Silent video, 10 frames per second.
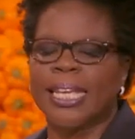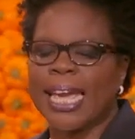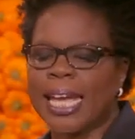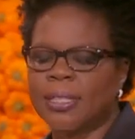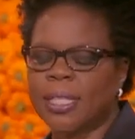
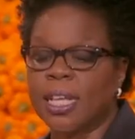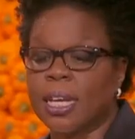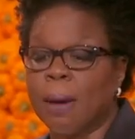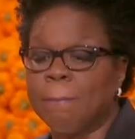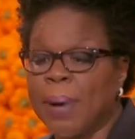Guess the
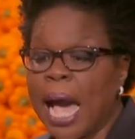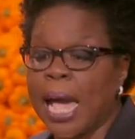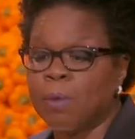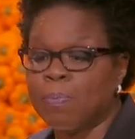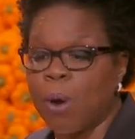
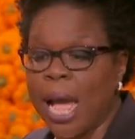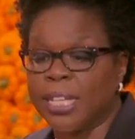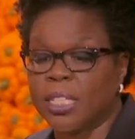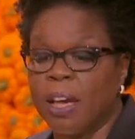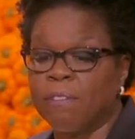combined
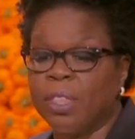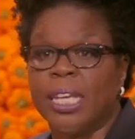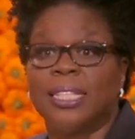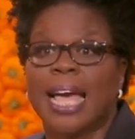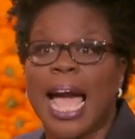price of
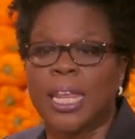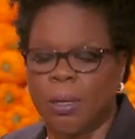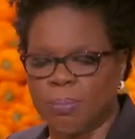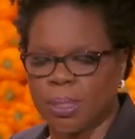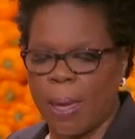these
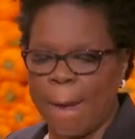items.